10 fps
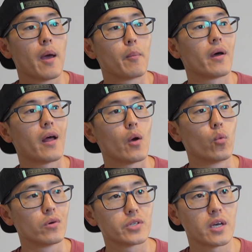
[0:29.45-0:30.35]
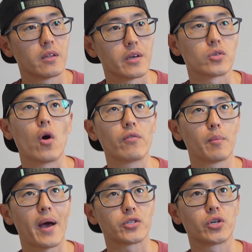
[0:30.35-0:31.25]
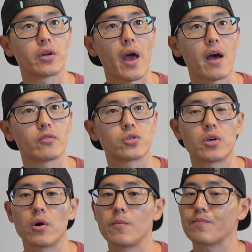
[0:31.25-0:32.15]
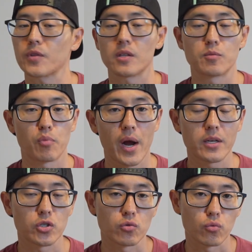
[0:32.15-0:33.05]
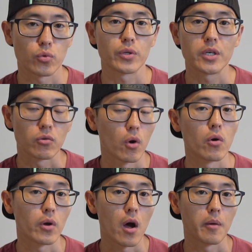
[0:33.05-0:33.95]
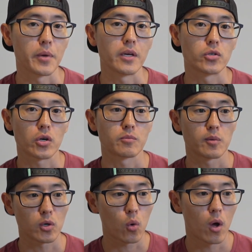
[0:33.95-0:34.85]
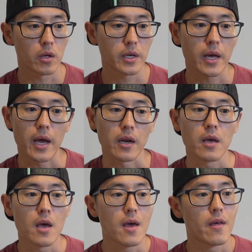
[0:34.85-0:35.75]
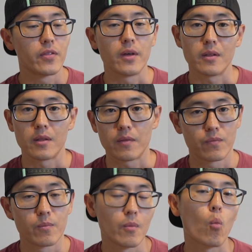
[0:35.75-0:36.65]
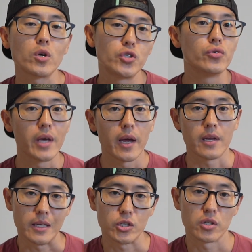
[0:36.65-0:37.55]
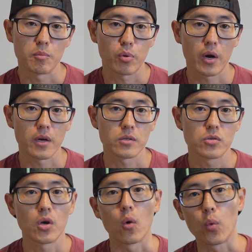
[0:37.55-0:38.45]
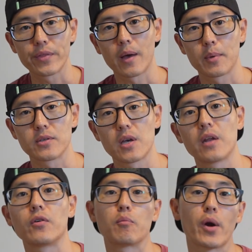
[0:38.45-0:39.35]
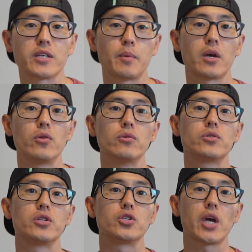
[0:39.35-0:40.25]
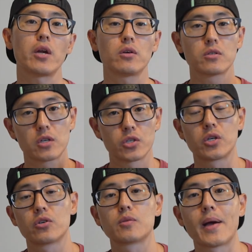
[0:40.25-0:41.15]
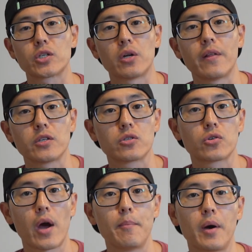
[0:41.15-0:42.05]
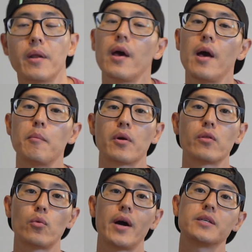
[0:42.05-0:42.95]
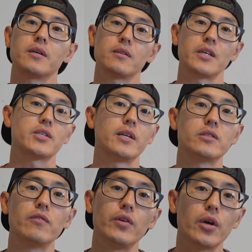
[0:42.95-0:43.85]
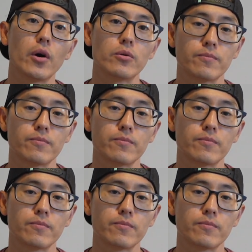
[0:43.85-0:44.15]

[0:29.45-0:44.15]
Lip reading: But I will say this, over the past year and a half or so, this brand has just really grown on me in terms of the quality and what you get in each of the products. So with that being said, if you're brand spanking new to the channel, consider smashing on that subscribe button. But otherwise, let's get into the video.